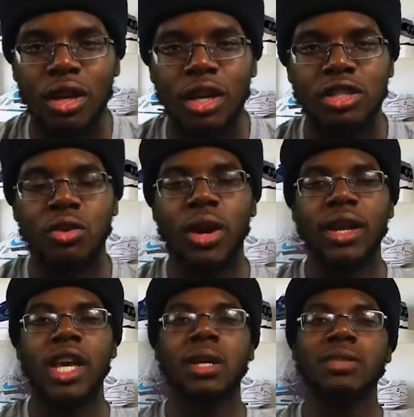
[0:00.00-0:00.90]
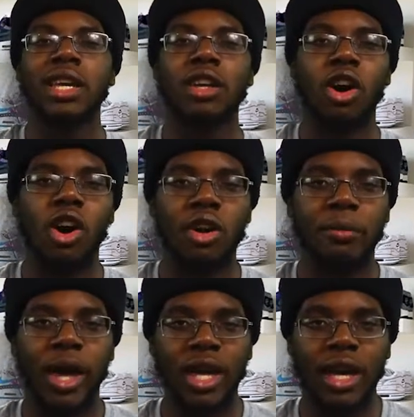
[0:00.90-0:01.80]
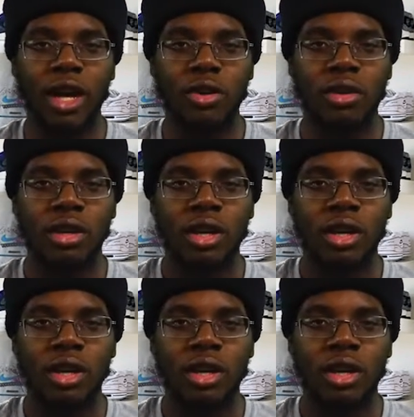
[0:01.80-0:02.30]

So right now I'm taking all the paint out.